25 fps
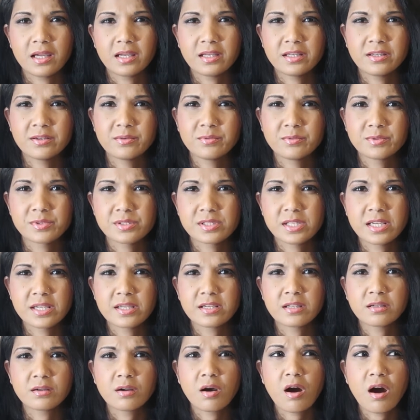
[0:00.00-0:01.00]
it was
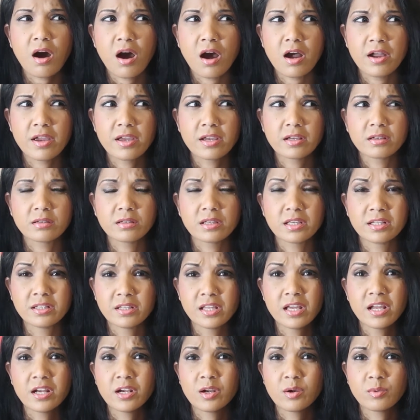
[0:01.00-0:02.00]
like, and
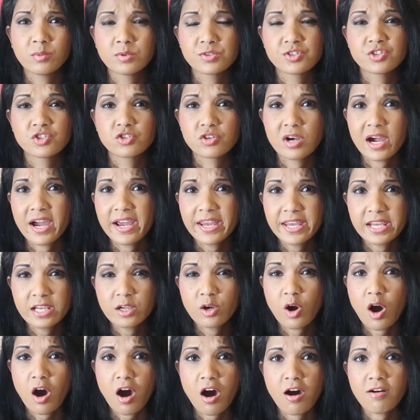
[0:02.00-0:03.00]
then it was dry
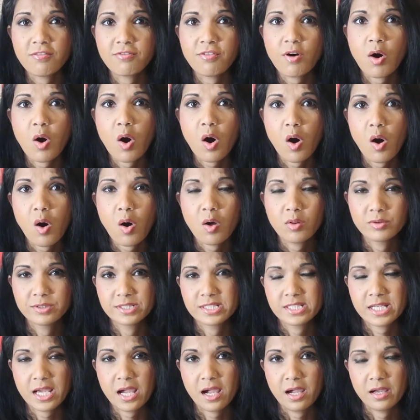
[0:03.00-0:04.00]
cough all
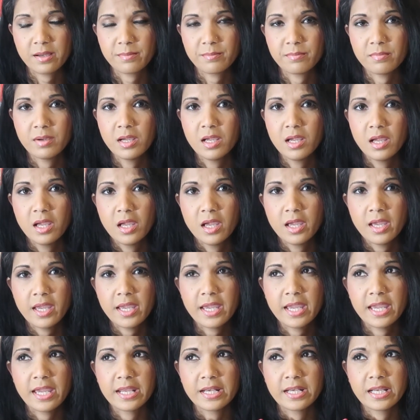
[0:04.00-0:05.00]
the time,
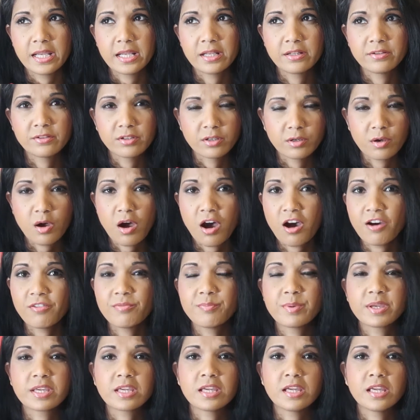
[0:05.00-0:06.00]
and the
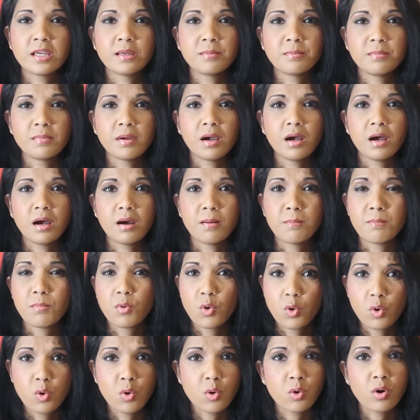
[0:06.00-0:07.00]
cough became
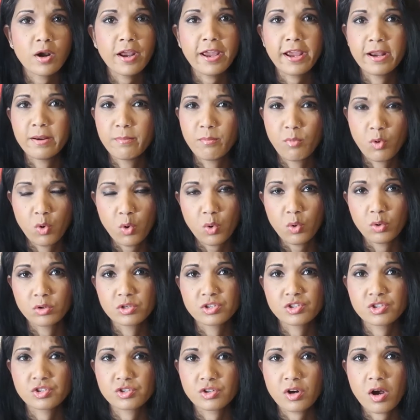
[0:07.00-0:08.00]
more and more
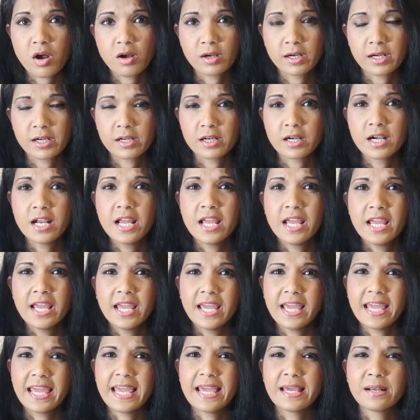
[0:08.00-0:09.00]
stronger,
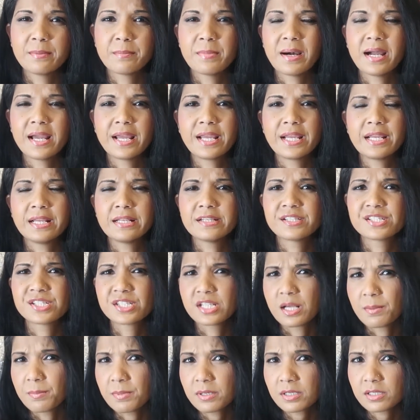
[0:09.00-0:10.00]
and my
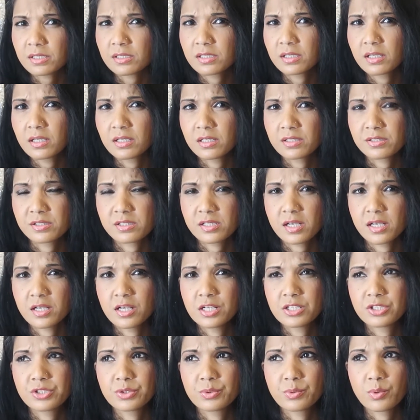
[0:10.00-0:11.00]
stomach
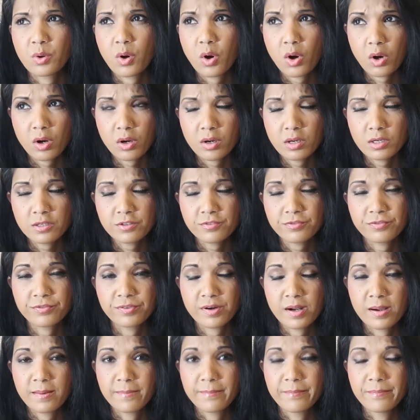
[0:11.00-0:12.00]
started to hurt
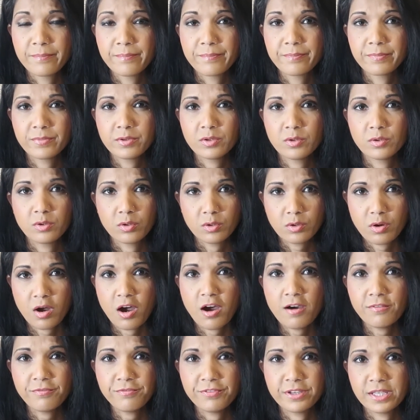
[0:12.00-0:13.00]
from, you know,
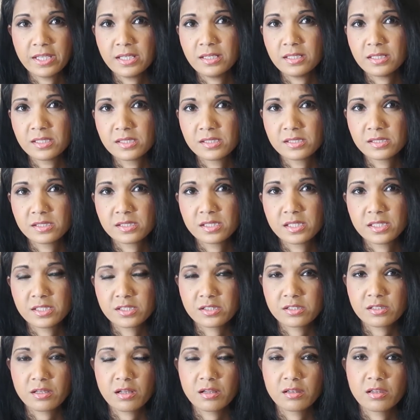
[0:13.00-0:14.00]
coughing, because
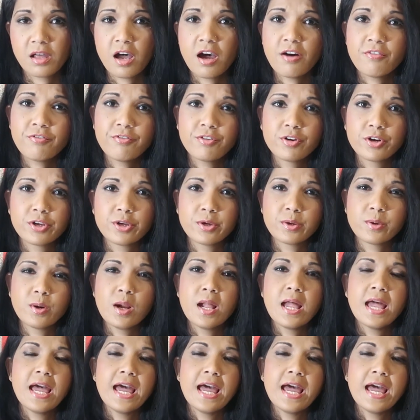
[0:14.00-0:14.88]
it's a lot for your